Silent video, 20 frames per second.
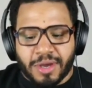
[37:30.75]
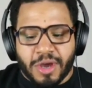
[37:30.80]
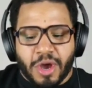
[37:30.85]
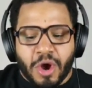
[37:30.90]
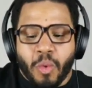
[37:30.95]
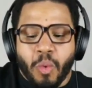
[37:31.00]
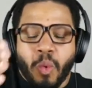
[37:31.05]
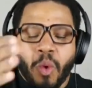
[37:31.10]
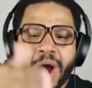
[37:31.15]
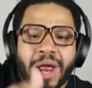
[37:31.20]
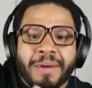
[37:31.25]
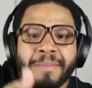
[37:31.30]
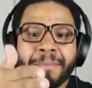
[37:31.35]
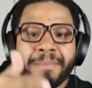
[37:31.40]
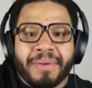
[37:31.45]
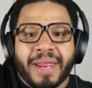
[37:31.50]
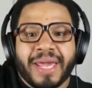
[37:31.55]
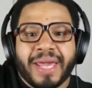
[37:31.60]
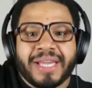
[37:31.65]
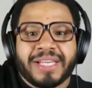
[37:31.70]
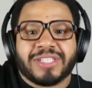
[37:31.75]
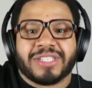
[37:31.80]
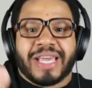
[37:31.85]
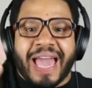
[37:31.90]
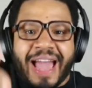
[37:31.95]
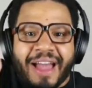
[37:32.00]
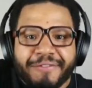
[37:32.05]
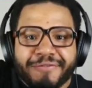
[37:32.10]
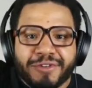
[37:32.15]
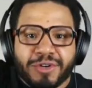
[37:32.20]
one place
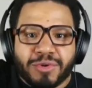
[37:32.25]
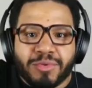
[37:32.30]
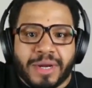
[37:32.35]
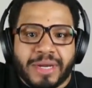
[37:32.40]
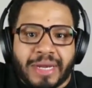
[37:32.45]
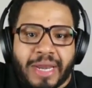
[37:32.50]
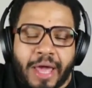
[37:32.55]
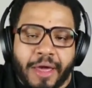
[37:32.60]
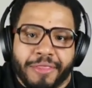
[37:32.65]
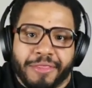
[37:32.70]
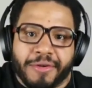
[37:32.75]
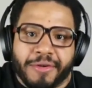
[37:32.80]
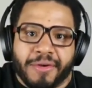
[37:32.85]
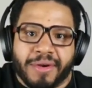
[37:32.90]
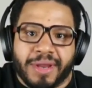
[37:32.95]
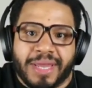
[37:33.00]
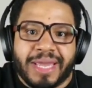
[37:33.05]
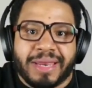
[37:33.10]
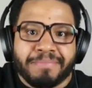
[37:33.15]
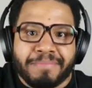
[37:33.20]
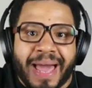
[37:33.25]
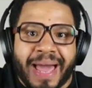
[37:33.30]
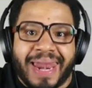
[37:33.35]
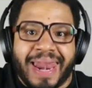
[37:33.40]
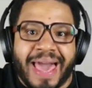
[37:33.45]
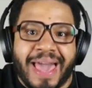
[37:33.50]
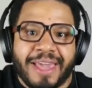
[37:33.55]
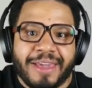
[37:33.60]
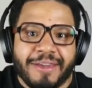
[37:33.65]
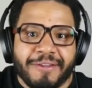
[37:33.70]
after another in my
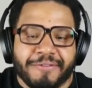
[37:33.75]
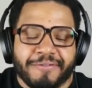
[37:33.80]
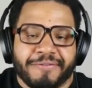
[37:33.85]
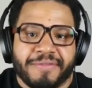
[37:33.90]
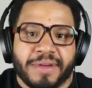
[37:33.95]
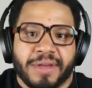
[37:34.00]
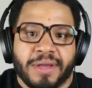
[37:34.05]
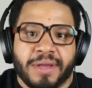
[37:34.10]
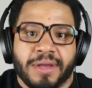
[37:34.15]
life,